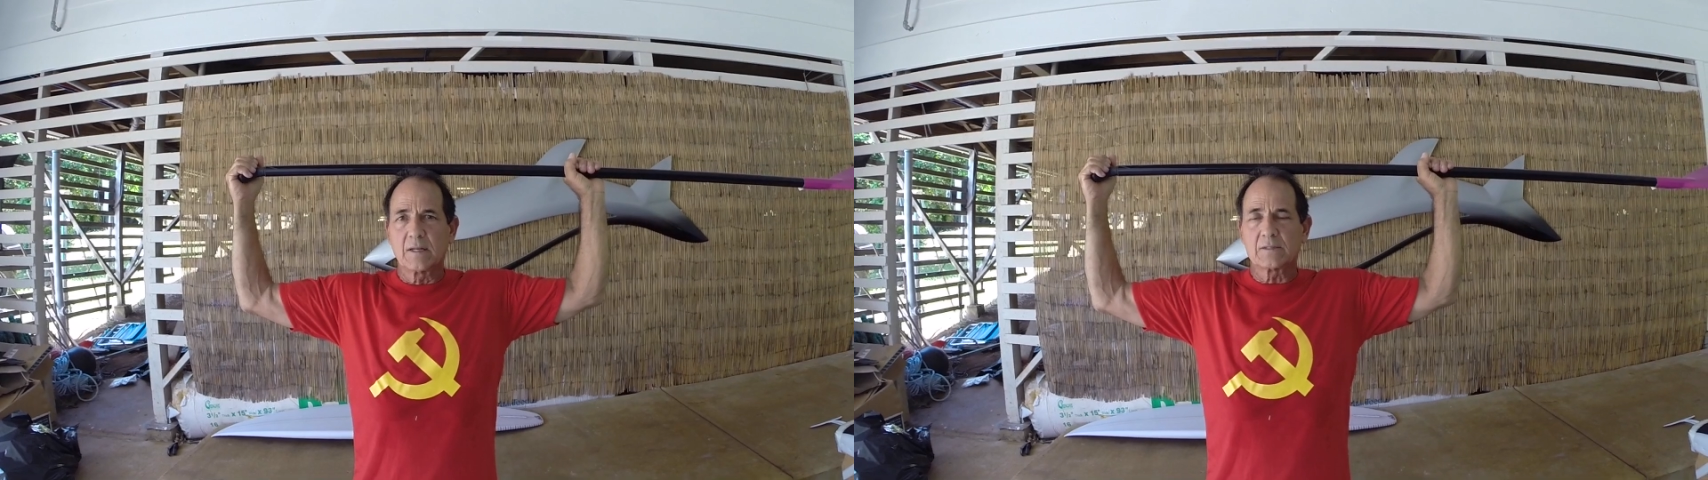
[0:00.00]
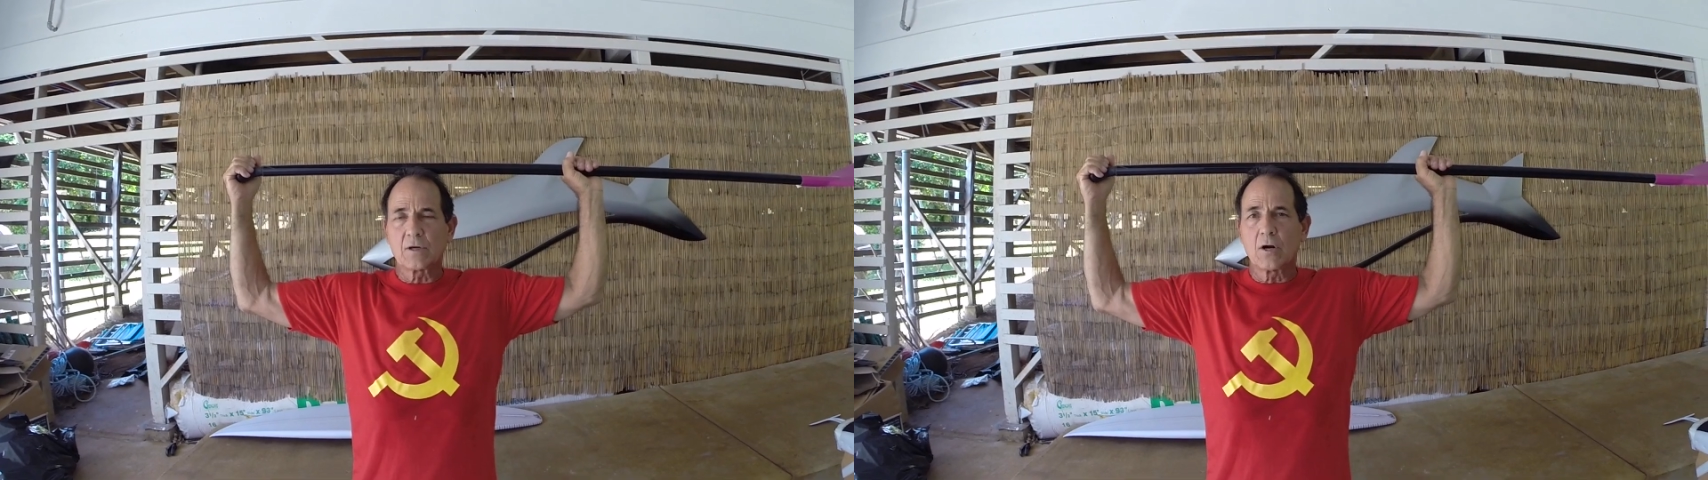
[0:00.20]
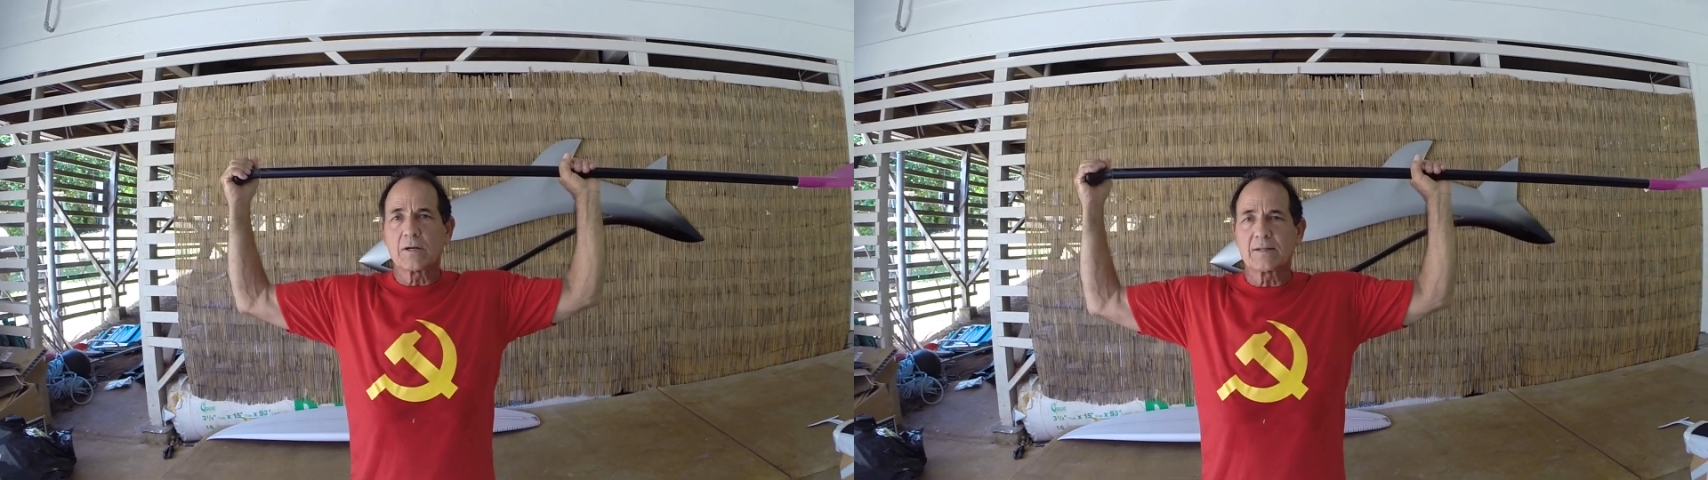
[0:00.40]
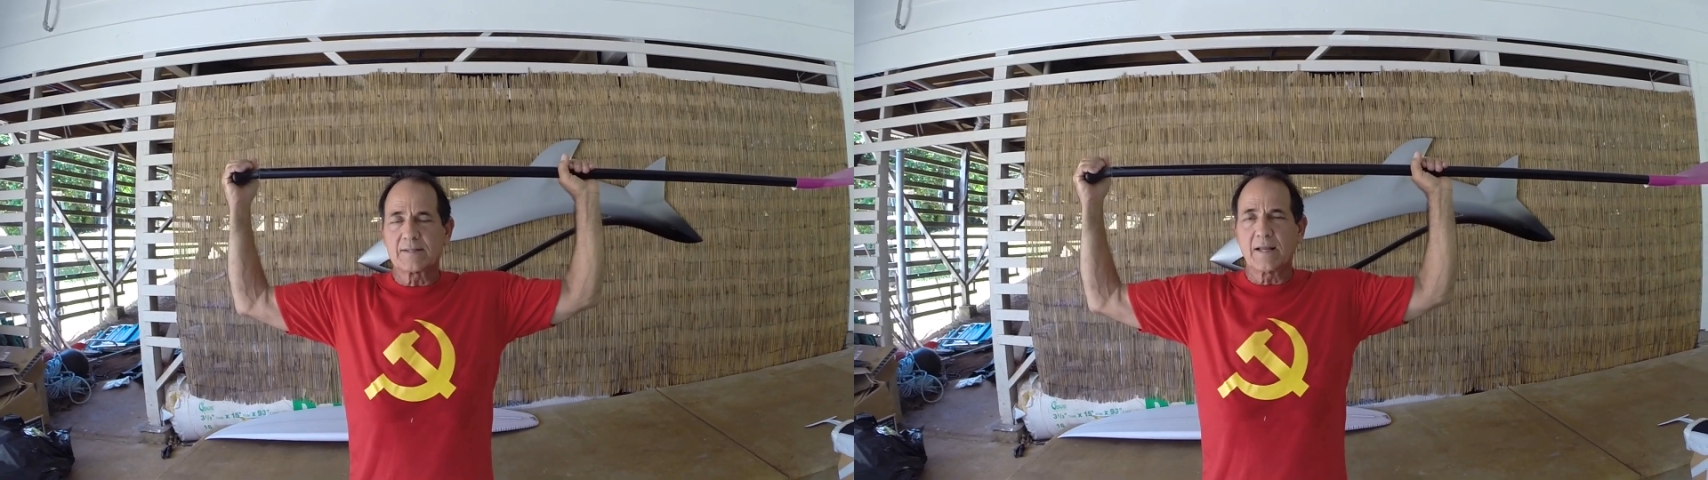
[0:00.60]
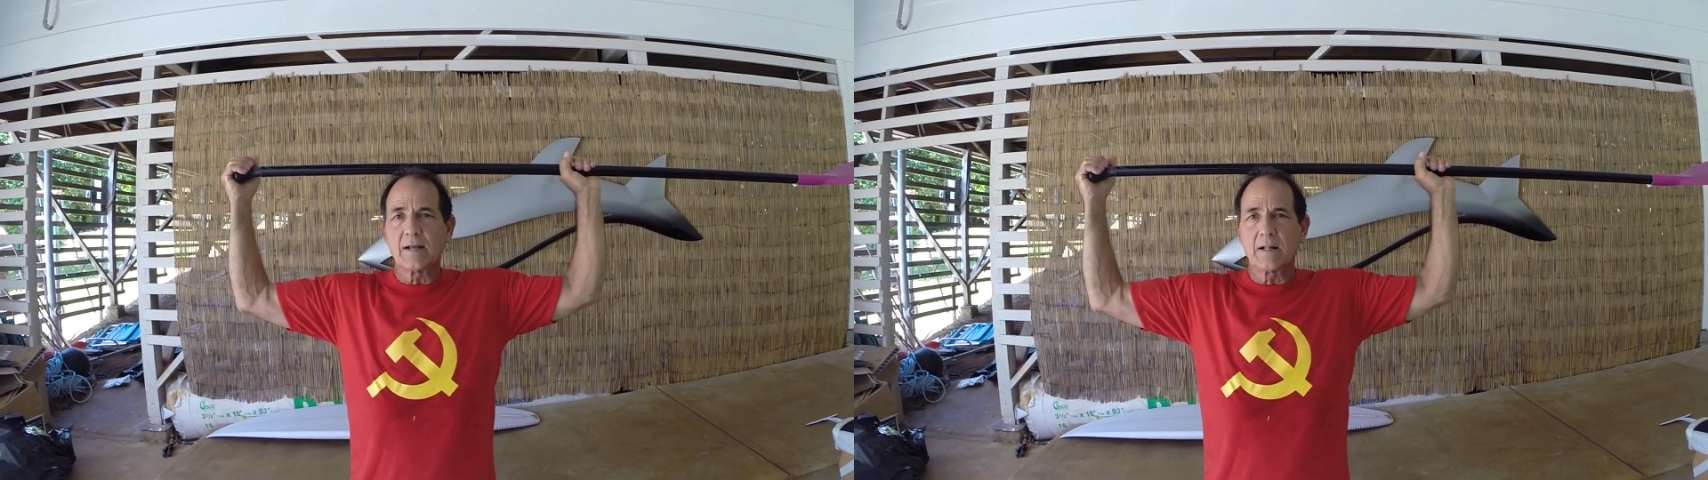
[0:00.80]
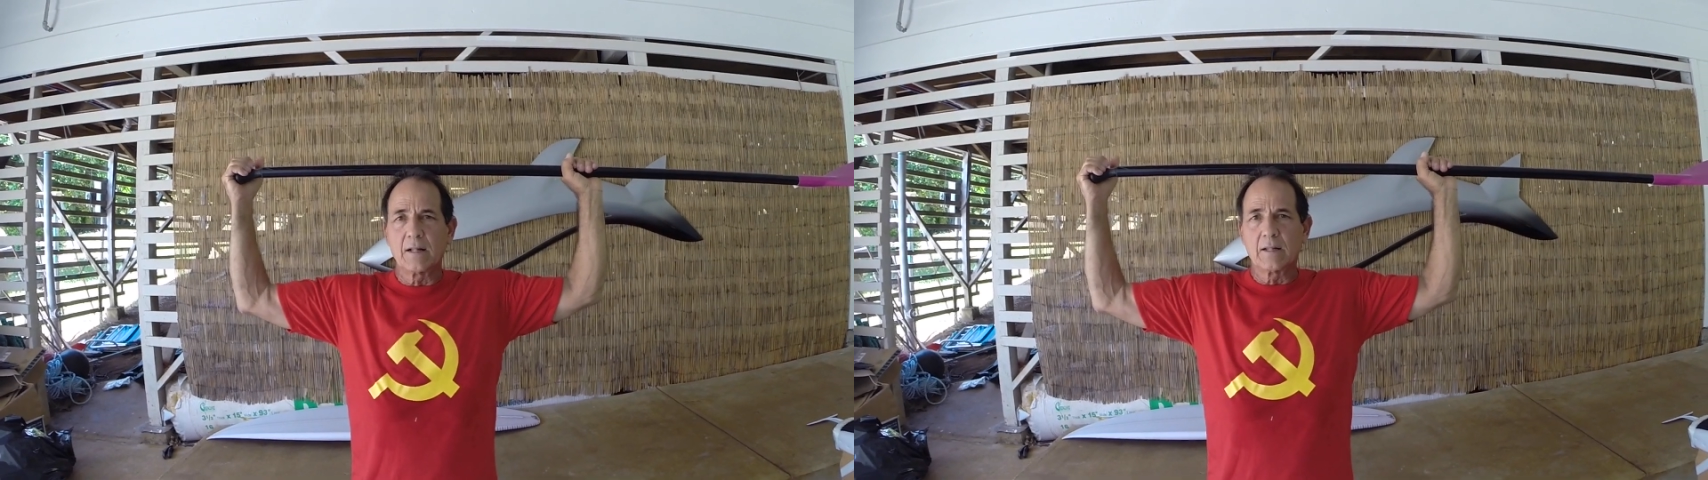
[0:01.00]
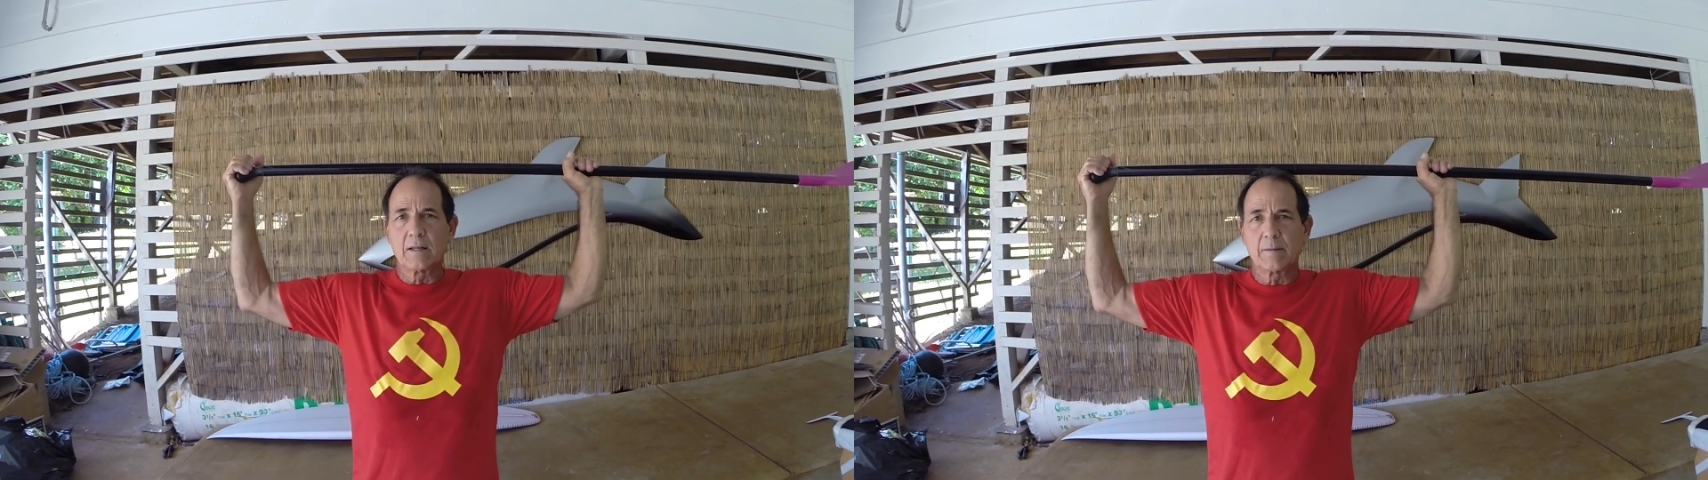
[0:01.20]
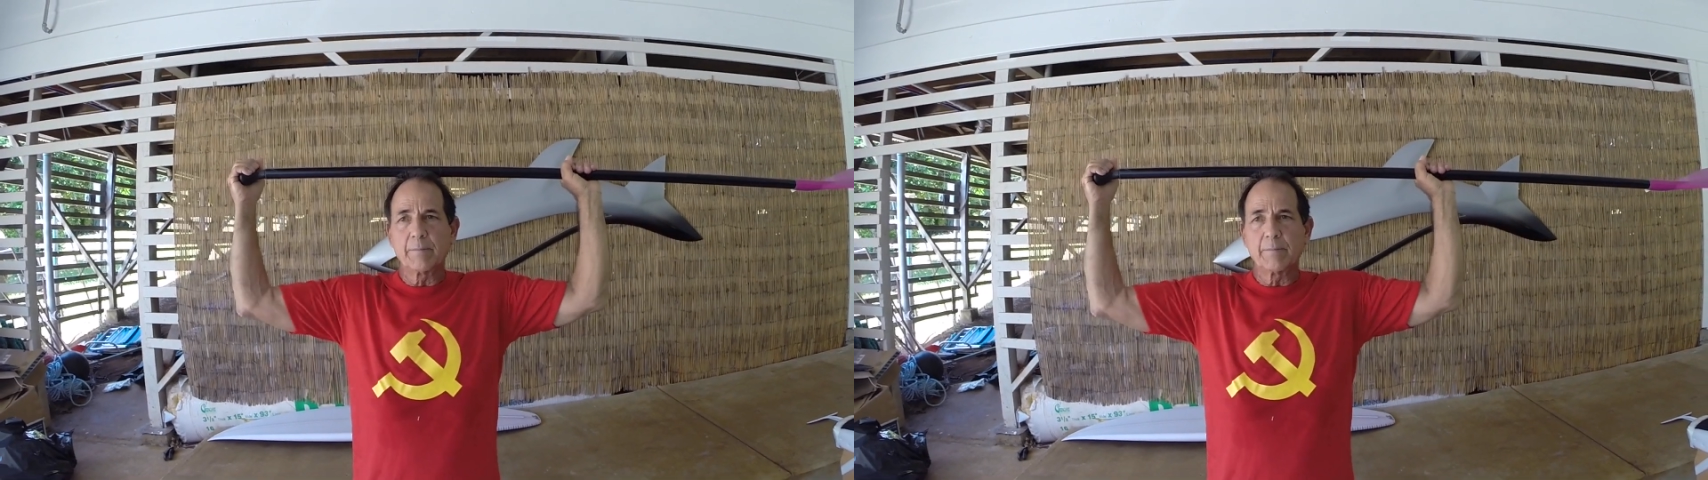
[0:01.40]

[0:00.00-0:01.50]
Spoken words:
it's hard to tell